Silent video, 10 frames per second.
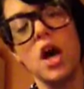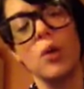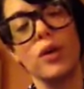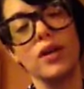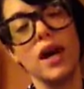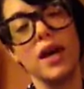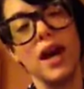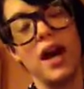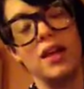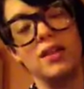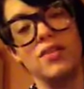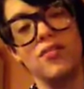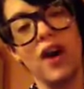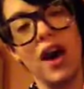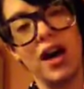When I had the
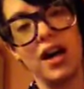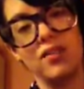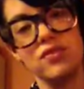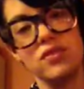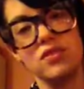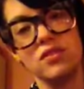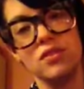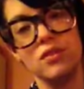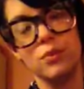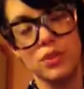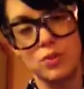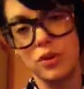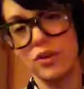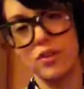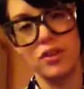5s, which
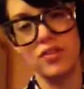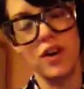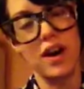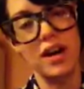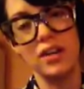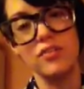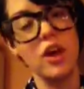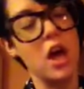were 35,